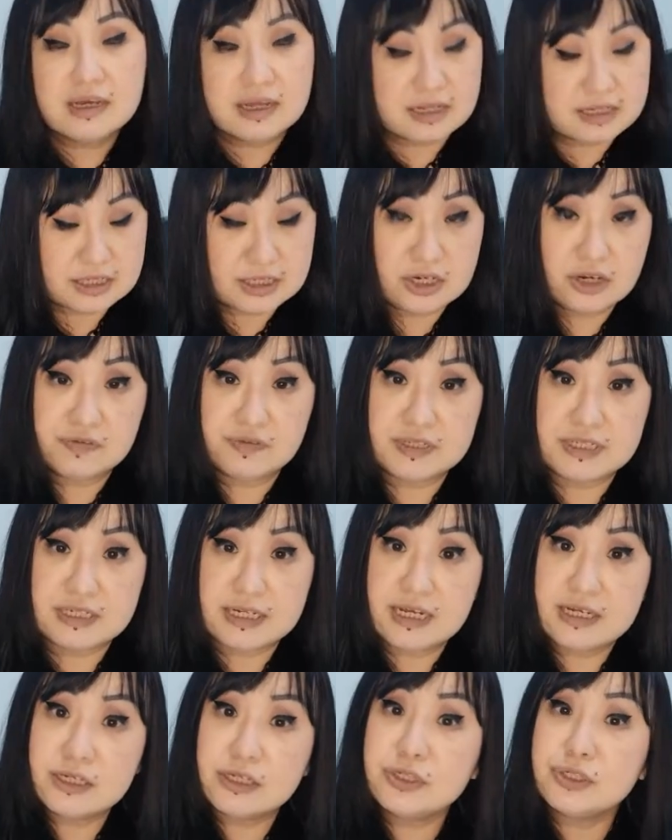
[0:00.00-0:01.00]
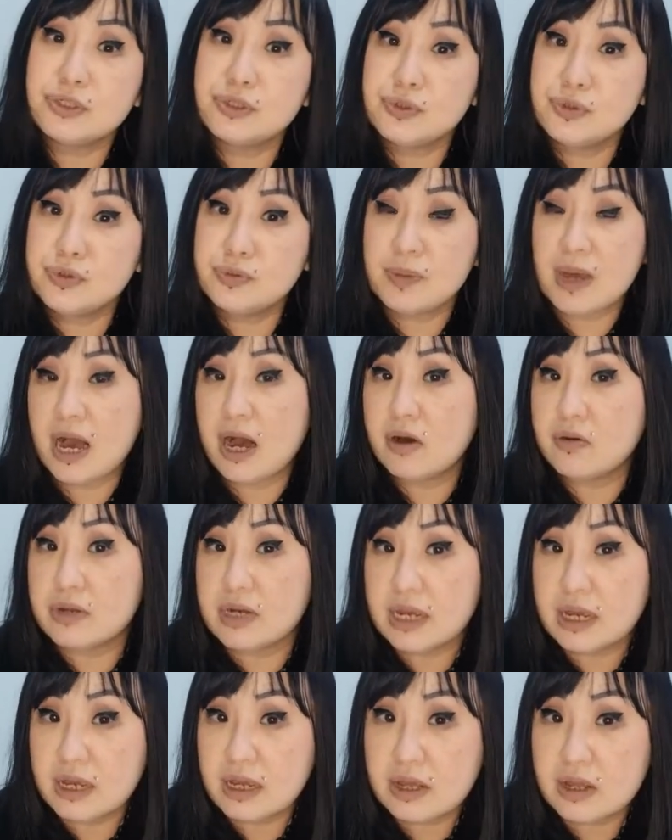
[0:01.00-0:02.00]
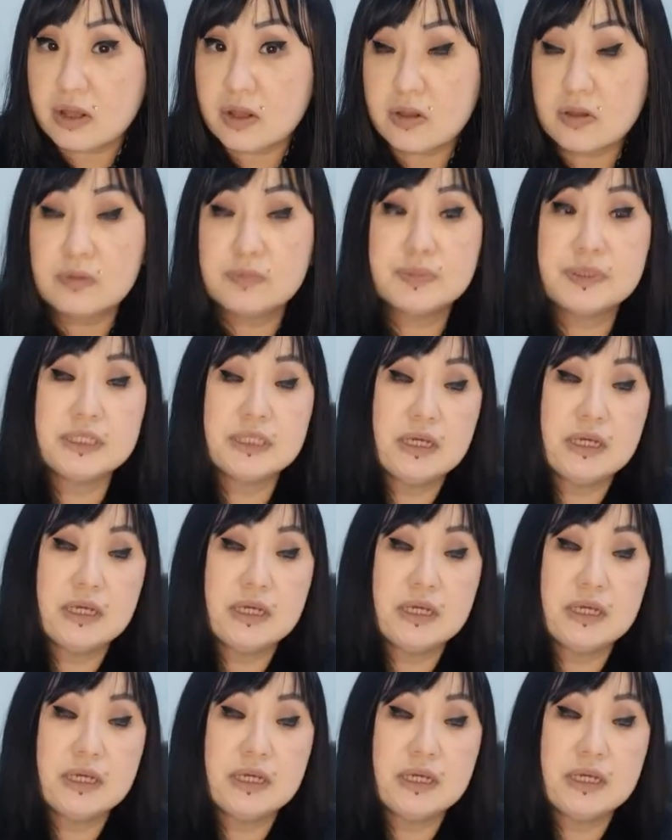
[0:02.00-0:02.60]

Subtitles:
instead of a standard tube, how it helps.